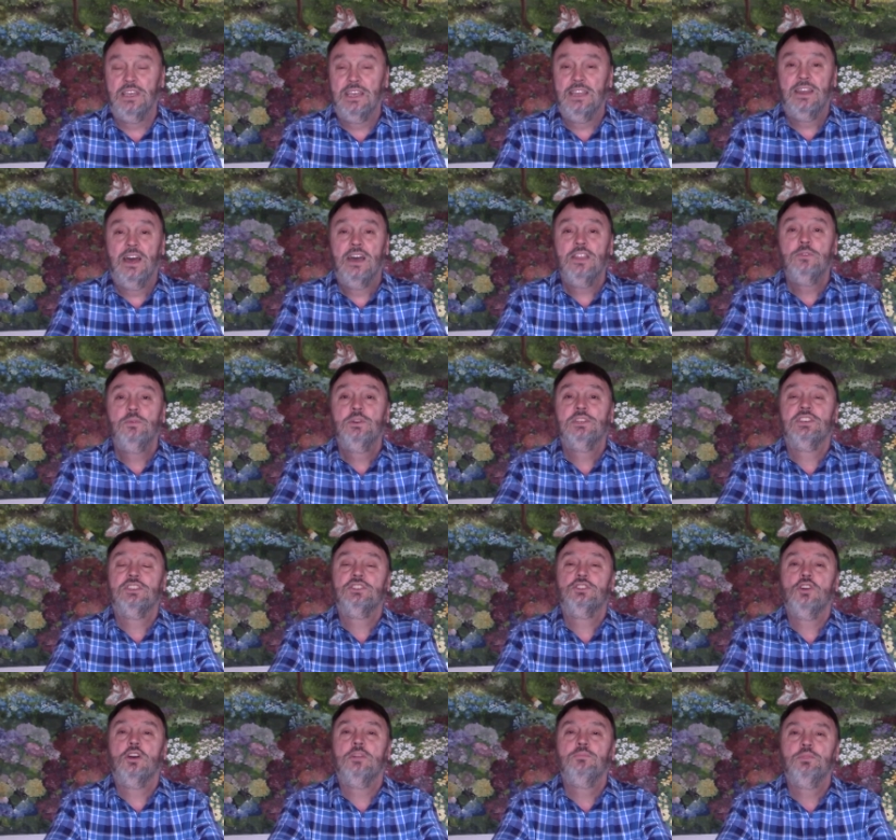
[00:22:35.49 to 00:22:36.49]
In other words, as
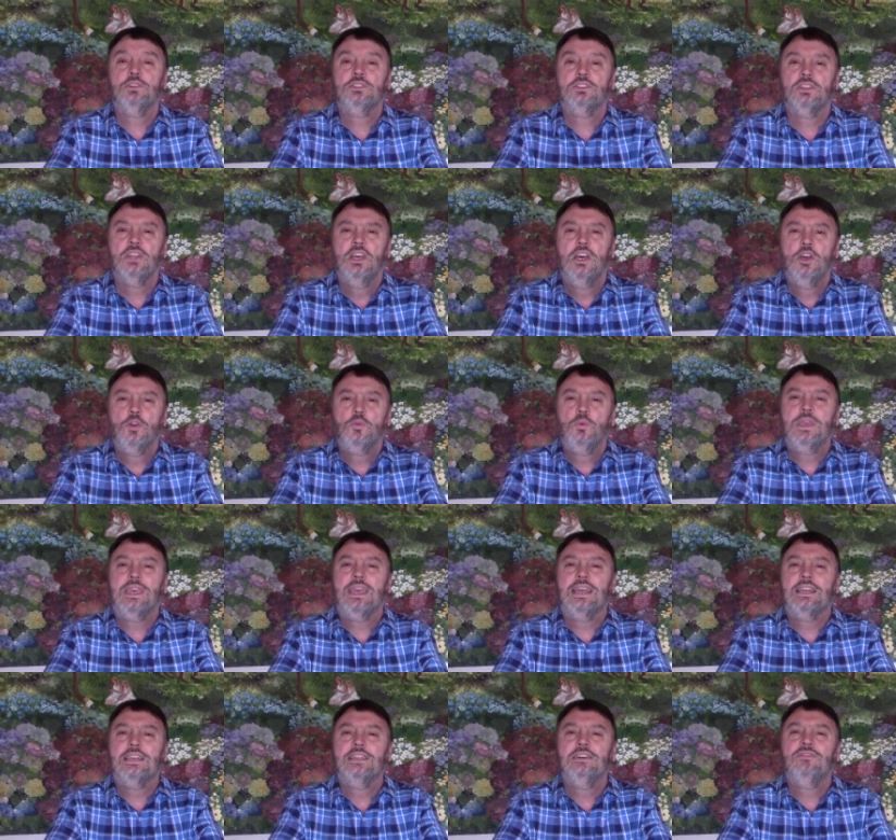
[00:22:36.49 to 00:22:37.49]
John puts it, we
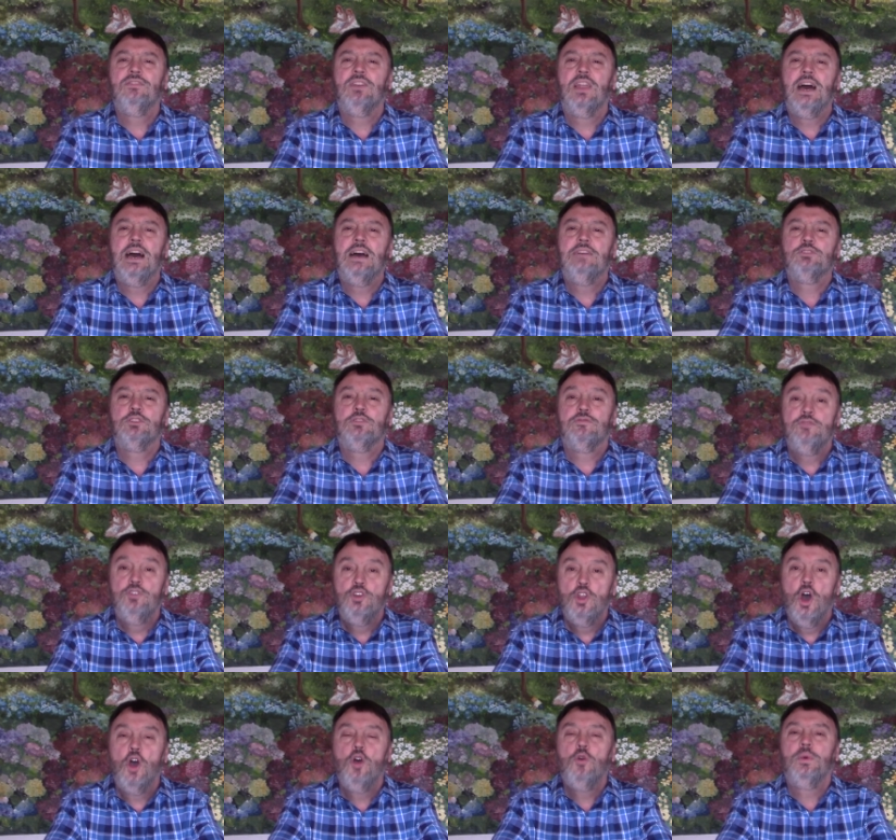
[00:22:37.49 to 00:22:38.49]
can live lives of
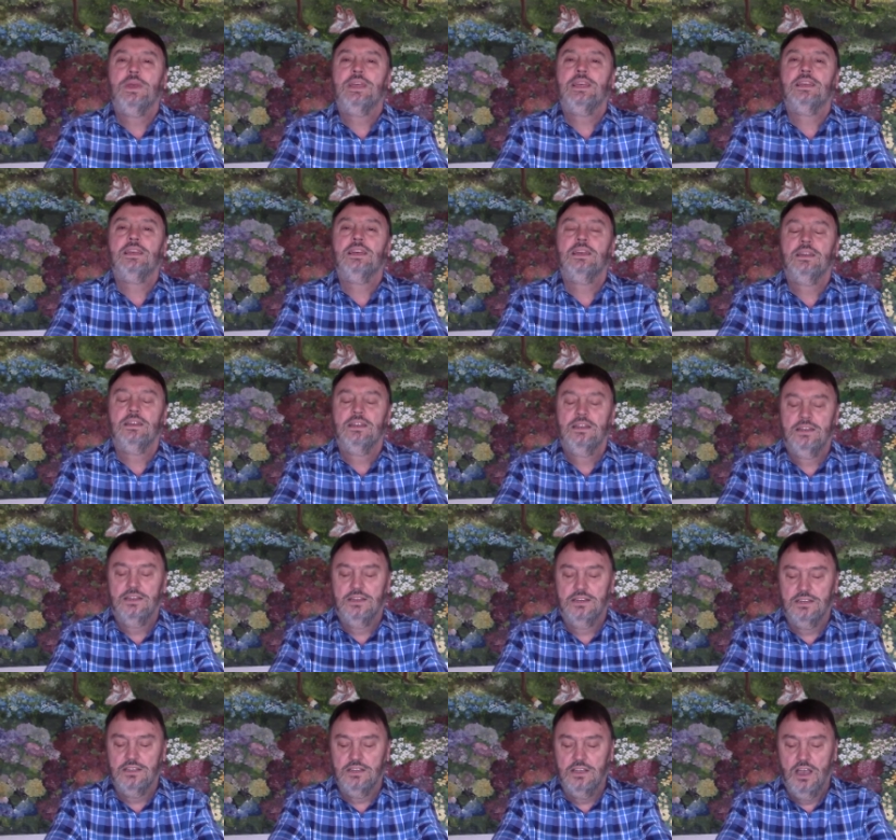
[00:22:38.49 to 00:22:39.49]
knowing
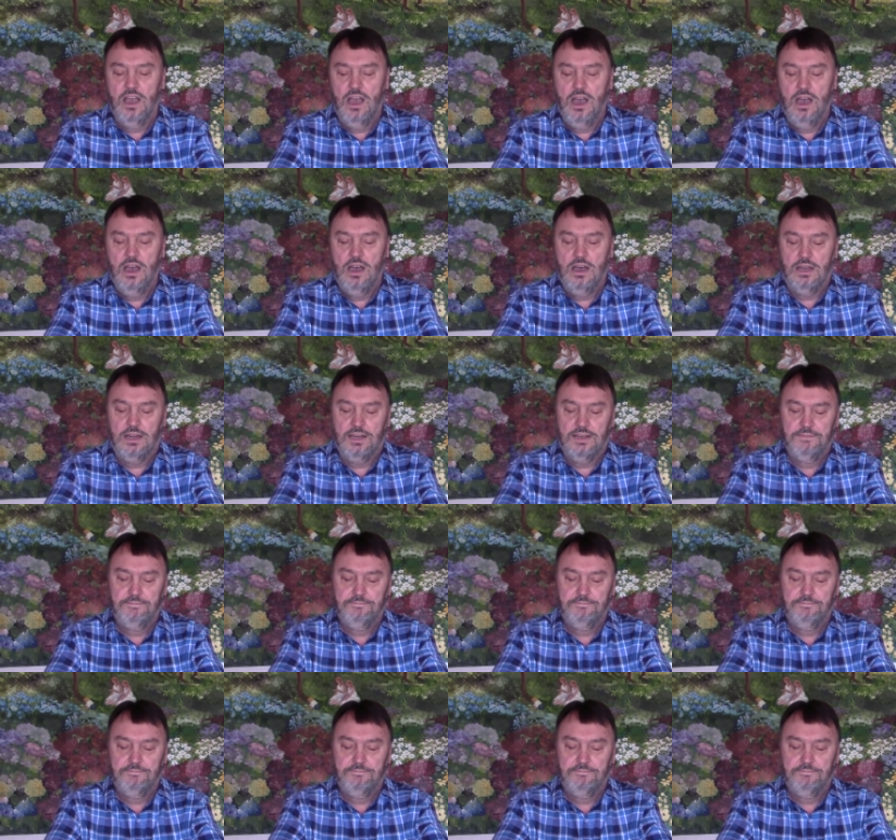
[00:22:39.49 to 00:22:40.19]
God.